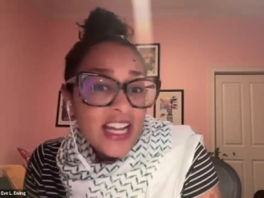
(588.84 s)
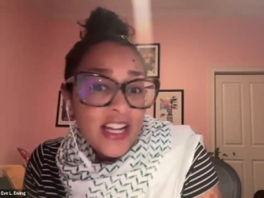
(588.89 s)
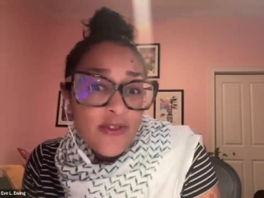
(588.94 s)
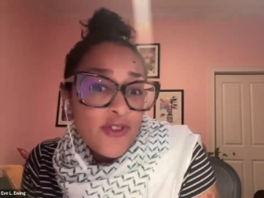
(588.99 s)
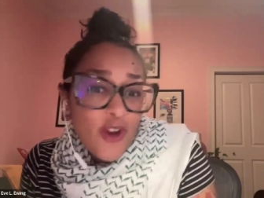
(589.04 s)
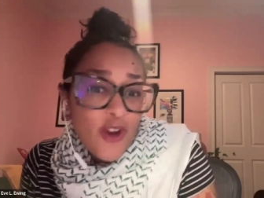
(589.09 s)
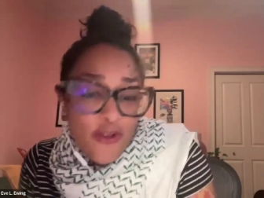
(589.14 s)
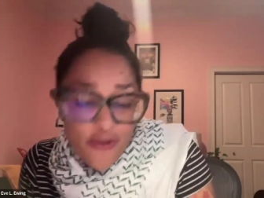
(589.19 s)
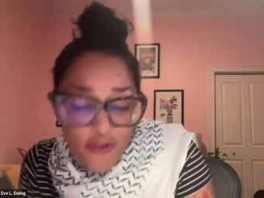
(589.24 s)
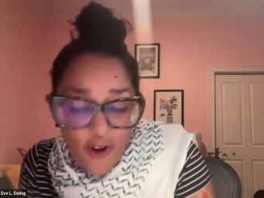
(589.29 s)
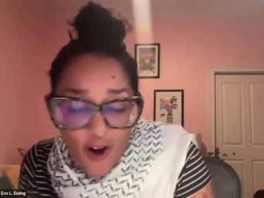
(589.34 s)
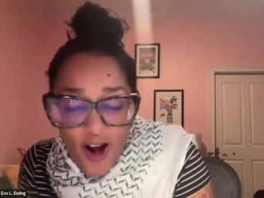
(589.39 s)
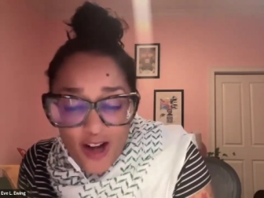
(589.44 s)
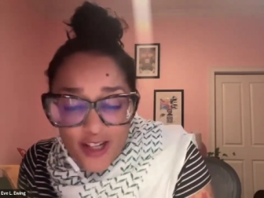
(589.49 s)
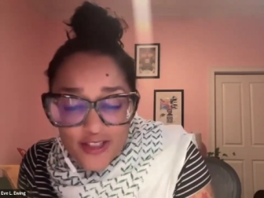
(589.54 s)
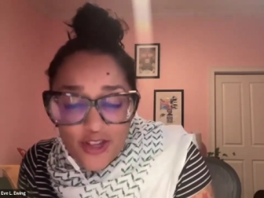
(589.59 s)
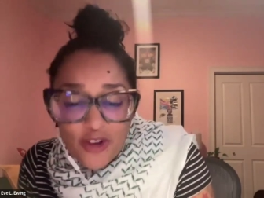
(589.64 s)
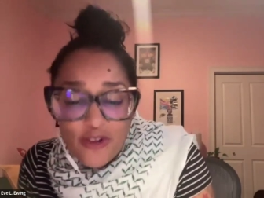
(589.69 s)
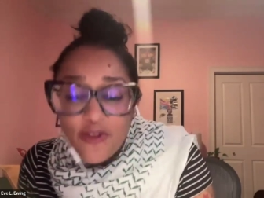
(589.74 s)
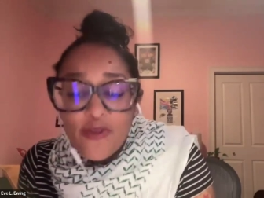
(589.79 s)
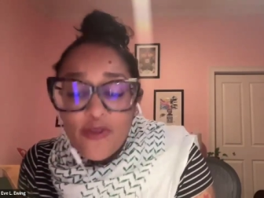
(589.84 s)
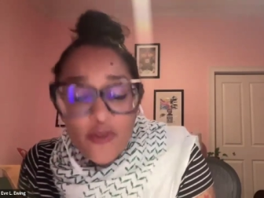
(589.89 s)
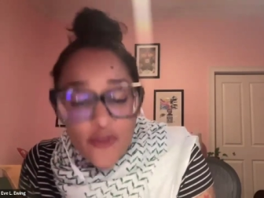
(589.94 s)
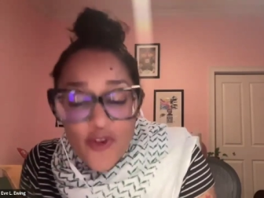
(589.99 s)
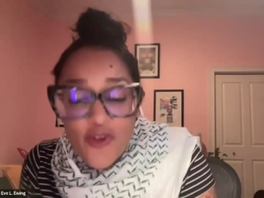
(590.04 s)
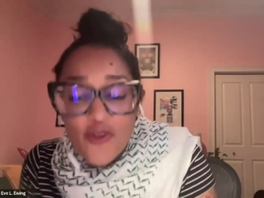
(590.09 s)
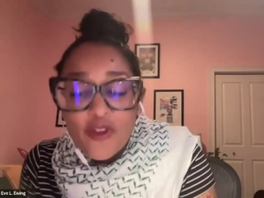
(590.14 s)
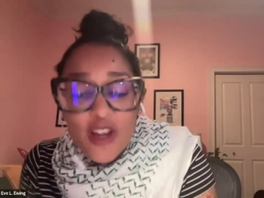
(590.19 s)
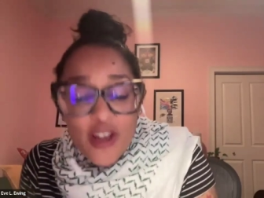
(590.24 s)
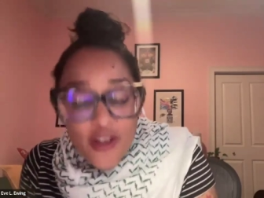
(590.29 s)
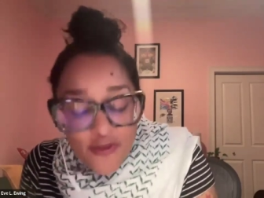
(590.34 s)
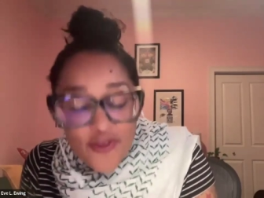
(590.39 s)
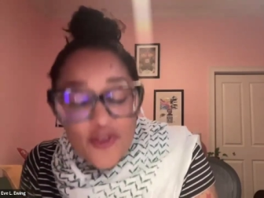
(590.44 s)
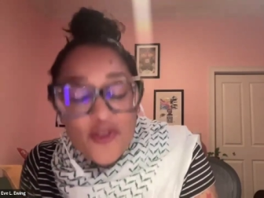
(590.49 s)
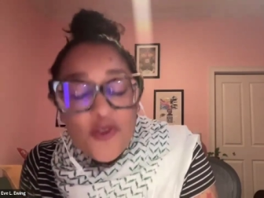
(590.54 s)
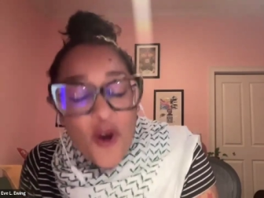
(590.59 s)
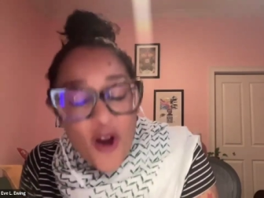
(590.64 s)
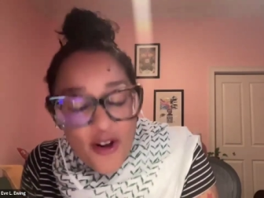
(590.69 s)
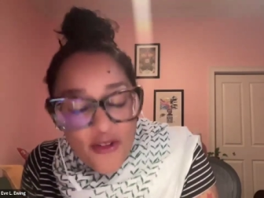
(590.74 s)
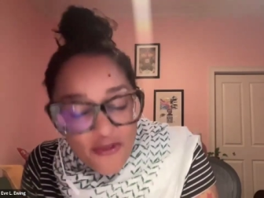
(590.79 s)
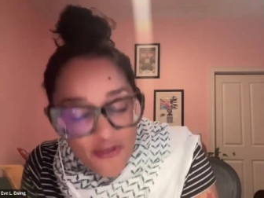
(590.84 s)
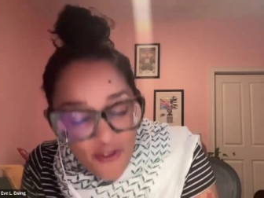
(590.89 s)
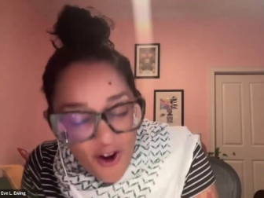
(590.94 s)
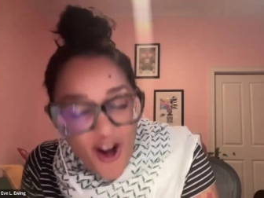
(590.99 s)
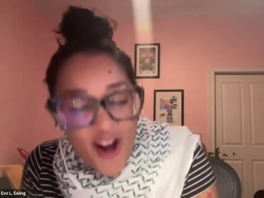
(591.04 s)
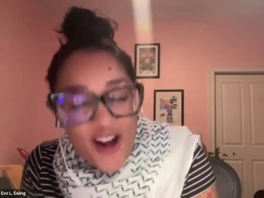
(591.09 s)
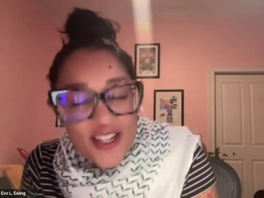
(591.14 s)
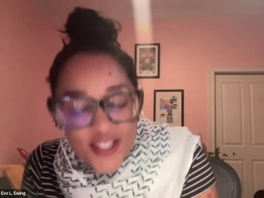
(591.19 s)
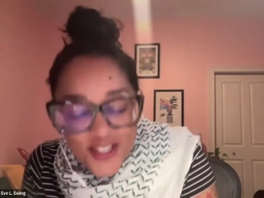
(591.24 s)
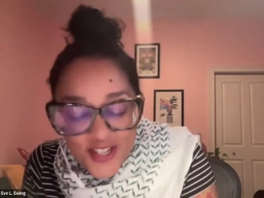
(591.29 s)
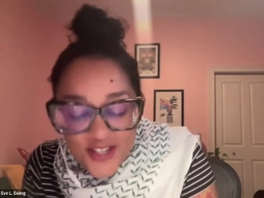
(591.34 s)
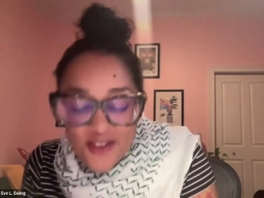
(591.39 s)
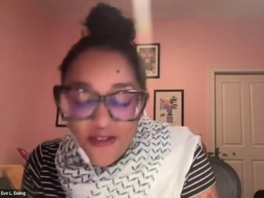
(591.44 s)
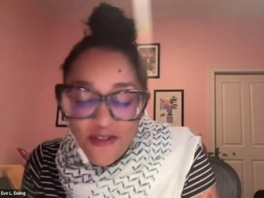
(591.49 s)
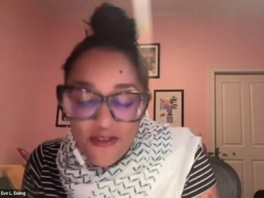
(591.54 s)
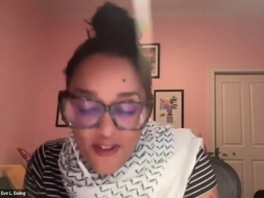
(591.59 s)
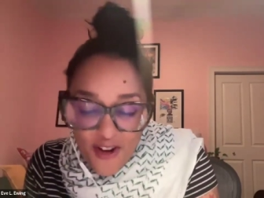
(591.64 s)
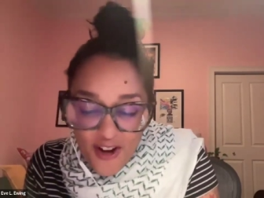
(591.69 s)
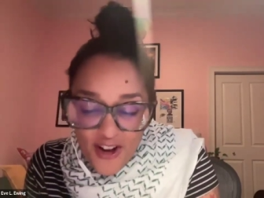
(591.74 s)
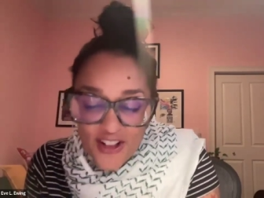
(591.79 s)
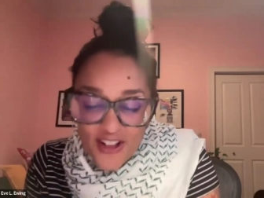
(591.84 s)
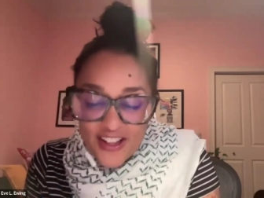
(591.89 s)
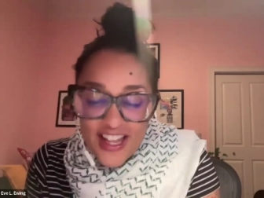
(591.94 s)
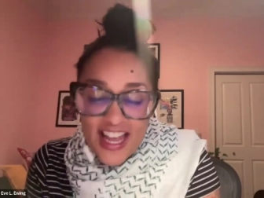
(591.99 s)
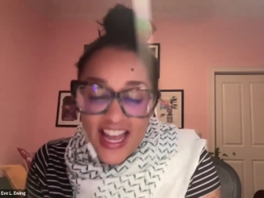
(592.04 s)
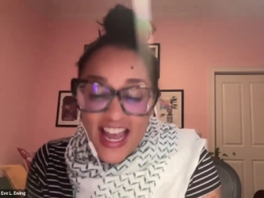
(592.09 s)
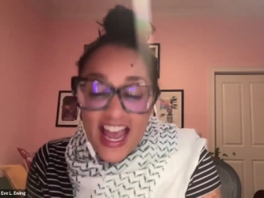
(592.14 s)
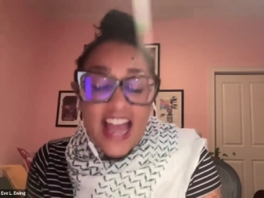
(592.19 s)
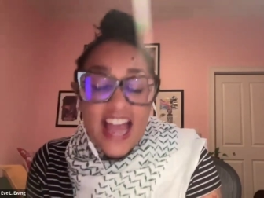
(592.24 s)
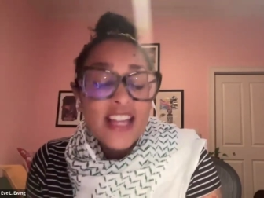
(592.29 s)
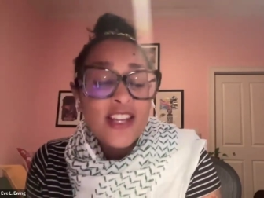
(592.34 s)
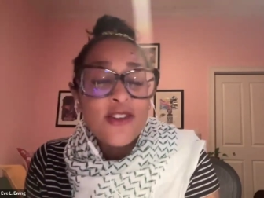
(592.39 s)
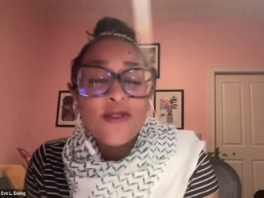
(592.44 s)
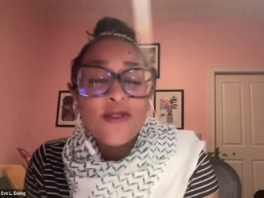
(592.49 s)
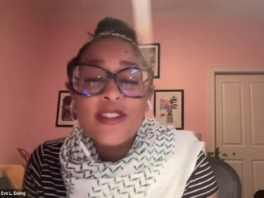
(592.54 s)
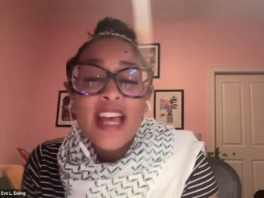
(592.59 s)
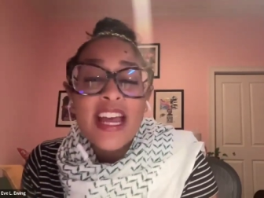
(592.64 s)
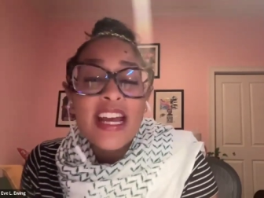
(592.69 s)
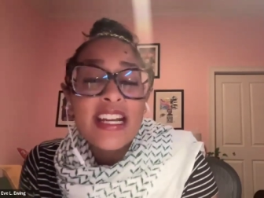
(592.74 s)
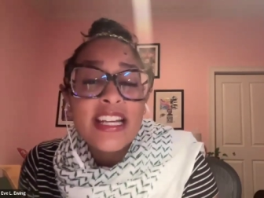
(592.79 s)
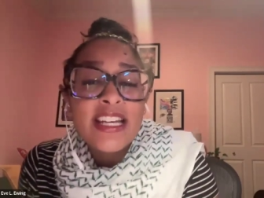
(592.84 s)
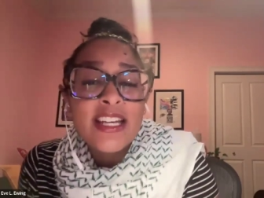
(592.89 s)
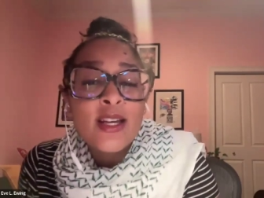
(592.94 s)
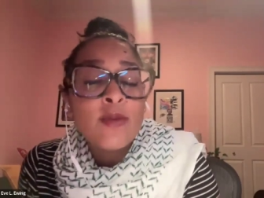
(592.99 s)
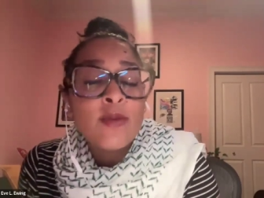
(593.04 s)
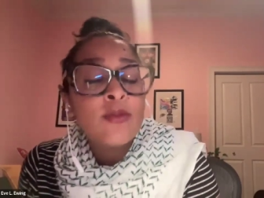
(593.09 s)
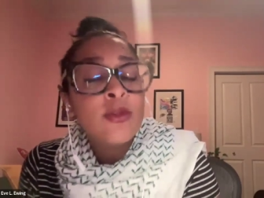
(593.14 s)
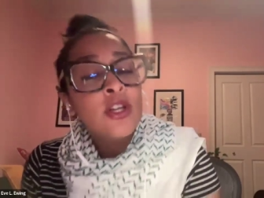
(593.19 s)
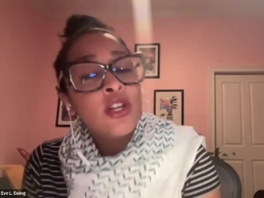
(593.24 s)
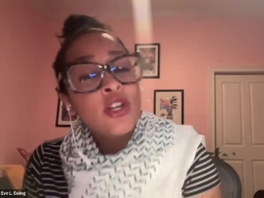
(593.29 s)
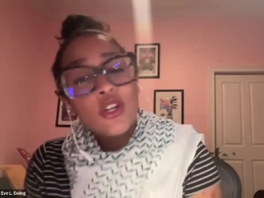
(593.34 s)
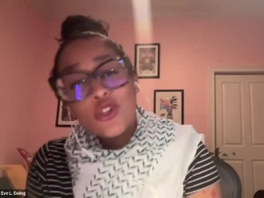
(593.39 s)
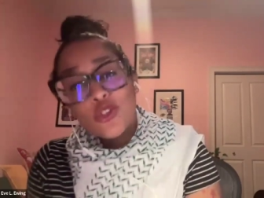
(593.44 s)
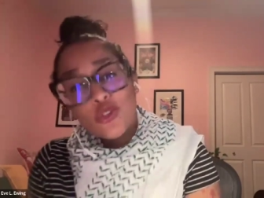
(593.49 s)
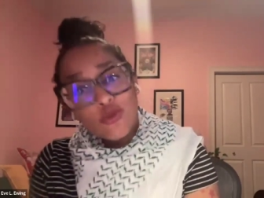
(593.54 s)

And if you are far too full and you say to him,